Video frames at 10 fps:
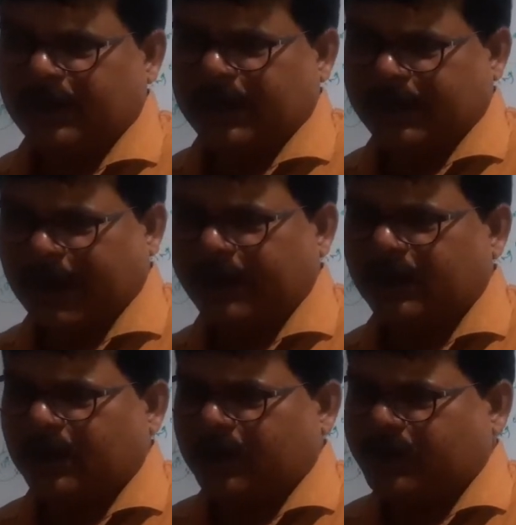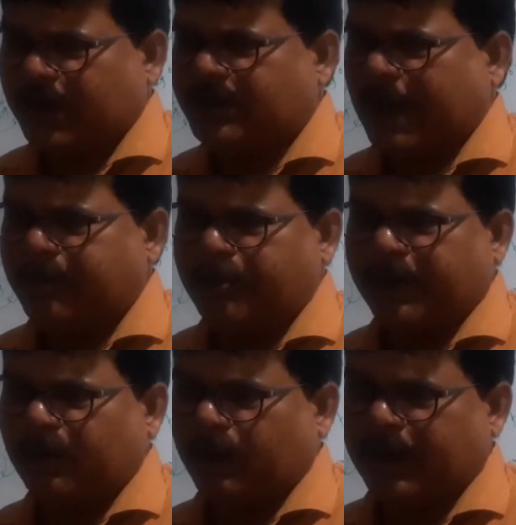right, such type of
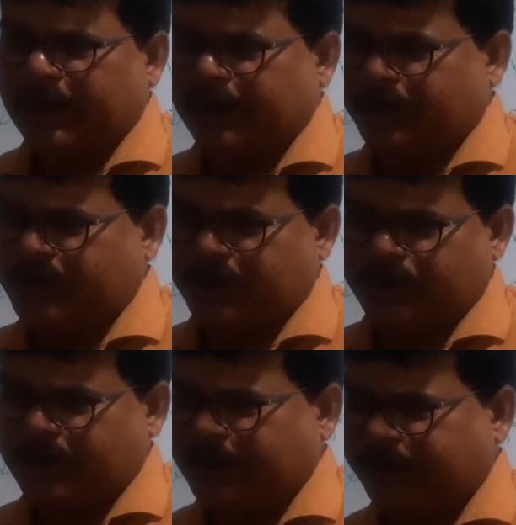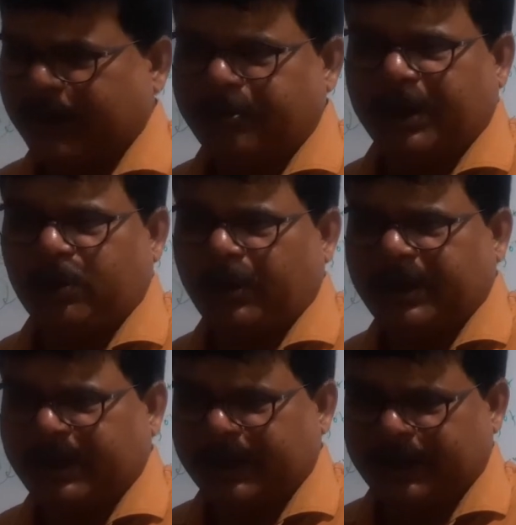particularly
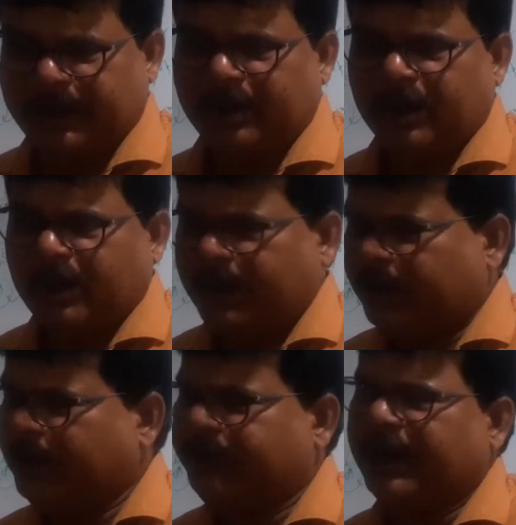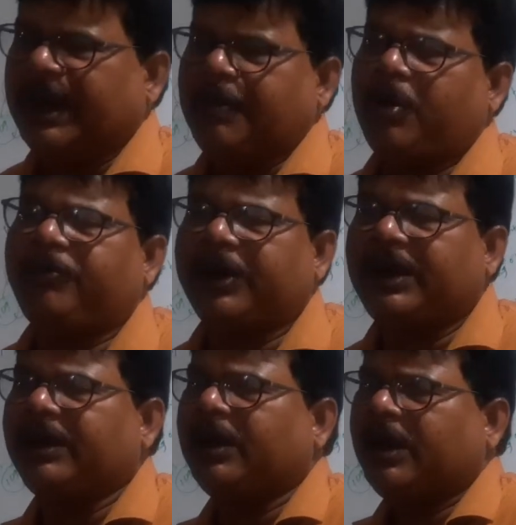heading, in different type of
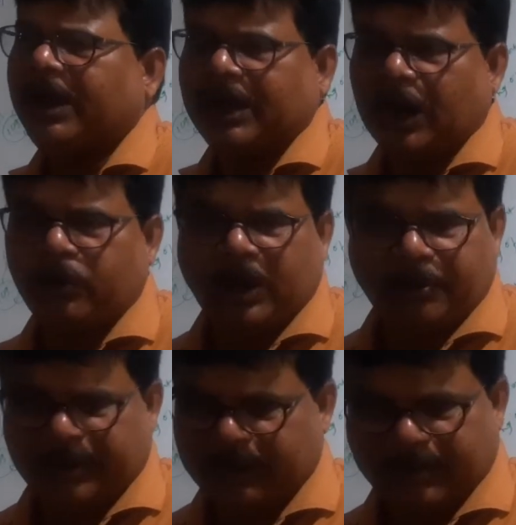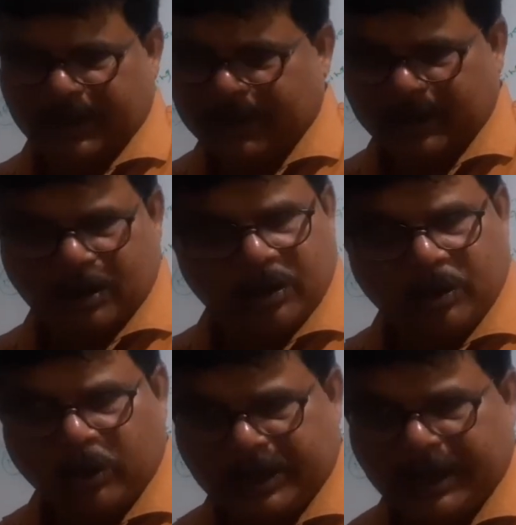heading, account are being maintained.
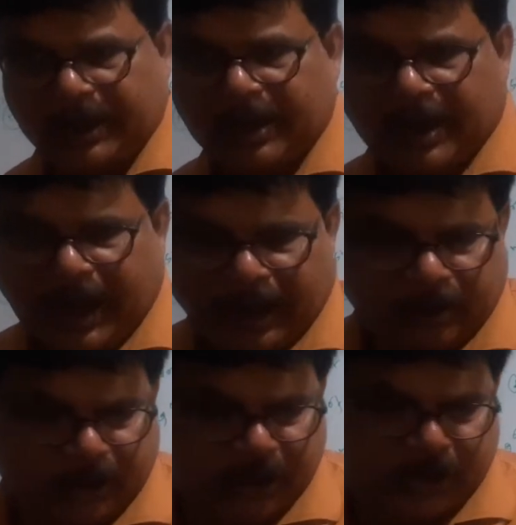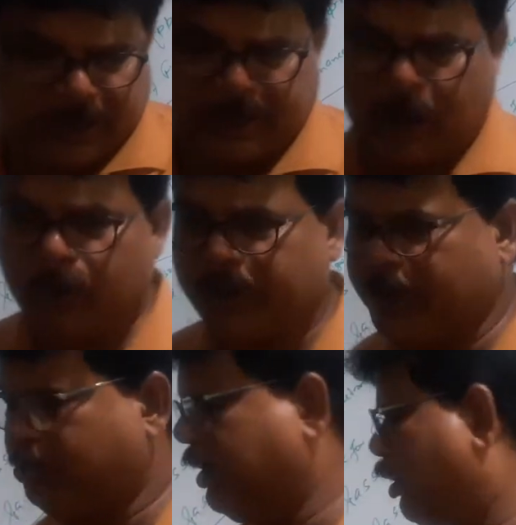Okay? And this account is being